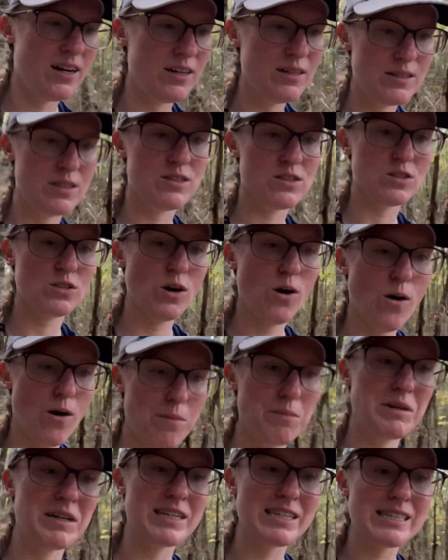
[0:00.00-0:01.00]
So I'm
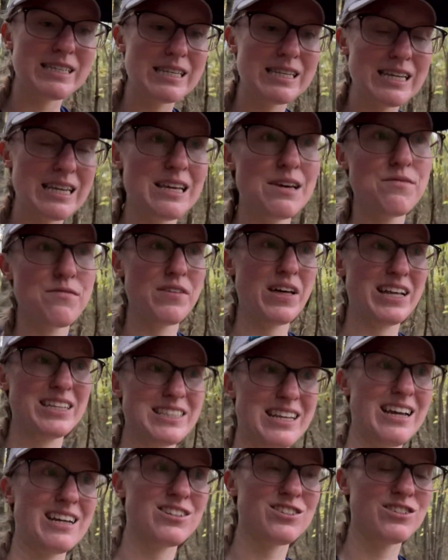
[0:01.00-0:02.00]
gonna see if that's
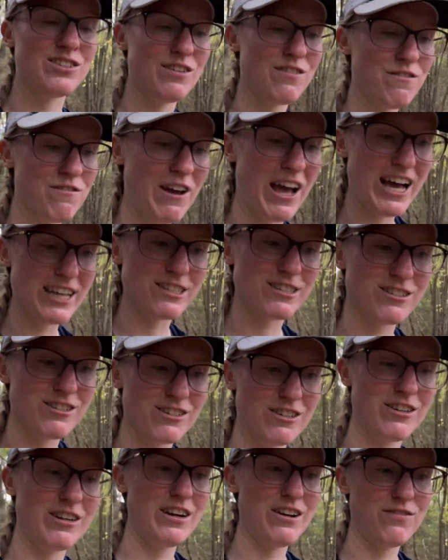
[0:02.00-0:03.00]
actually
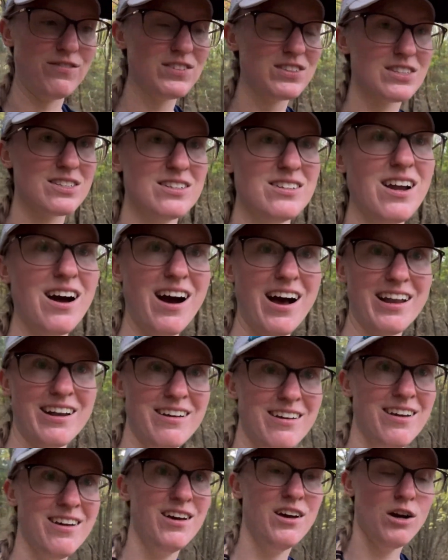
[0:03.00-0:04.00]
faster, if it's not
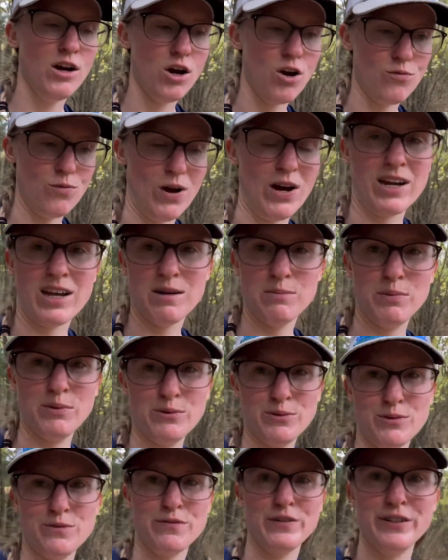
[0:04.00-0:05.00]
a rocky
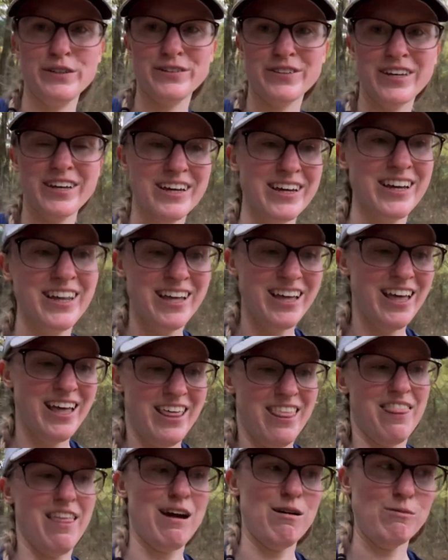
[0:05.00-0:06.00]
boulder field
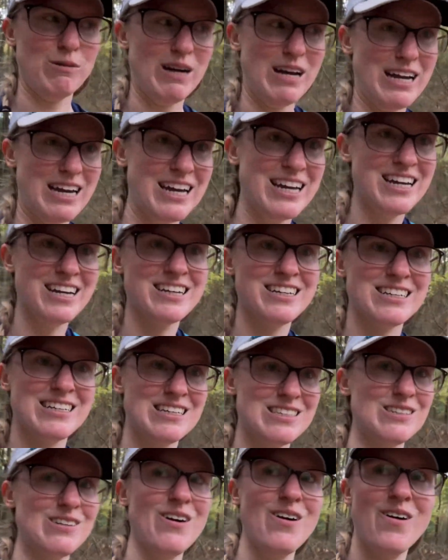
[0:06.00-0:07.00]
that way.
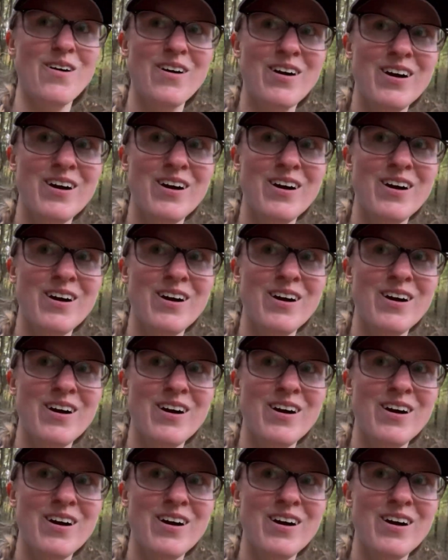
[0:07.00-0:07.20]
So,